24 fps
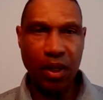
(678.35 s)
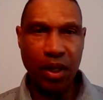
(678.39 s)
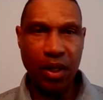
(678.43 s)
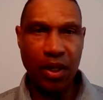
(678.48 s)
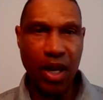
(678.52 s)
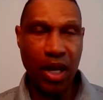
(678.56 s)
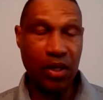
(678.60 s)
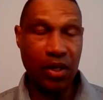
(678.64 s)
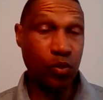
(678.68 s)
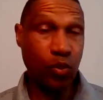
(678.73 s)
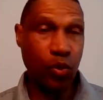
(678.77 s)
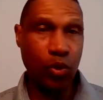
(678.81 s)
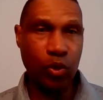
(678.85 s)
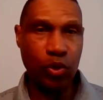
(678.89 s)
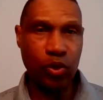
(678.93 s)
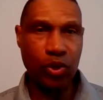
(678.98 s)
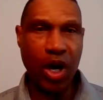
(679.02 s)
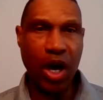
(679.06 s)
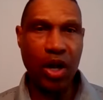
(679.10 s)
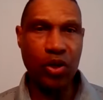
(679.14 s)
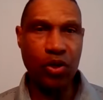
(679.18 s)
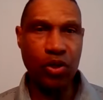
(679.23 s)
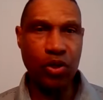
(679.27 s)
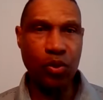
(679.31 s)
And that's what
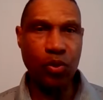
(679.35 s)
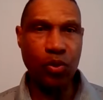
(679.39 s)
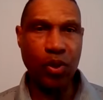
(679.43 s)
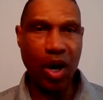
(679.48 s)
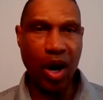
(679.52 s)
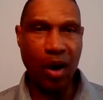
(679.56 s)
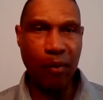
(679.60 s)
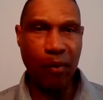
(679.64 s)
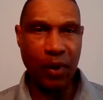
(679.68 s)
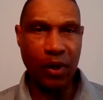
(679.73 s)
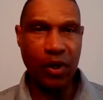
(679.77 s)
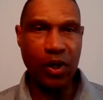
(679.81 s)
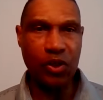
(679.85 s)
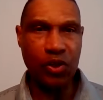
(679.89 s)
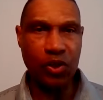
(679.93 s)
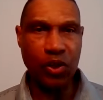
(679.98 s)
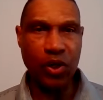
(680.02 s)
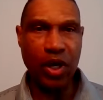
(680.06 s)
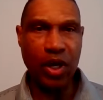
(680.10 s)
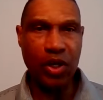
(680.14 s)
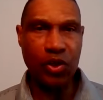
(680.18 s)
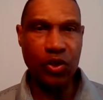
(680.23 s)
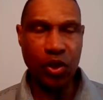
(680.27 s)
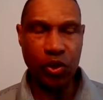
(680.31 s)
we're trying to do with our players
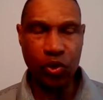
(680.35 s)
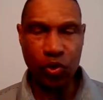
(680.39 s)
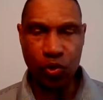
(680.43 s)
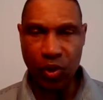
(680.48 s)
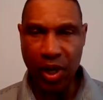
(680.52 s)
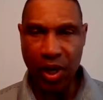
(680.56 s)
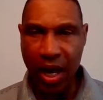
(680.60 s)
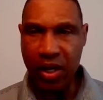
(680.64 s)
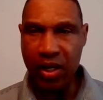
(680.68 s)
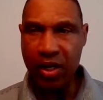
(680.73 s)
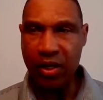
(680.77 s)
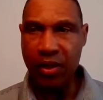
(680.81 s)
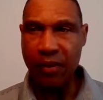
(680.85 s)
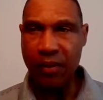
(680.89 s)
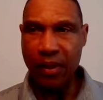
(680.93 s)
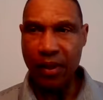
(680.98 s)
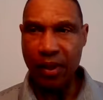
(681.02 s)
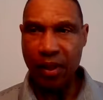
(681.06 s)
today, just trying to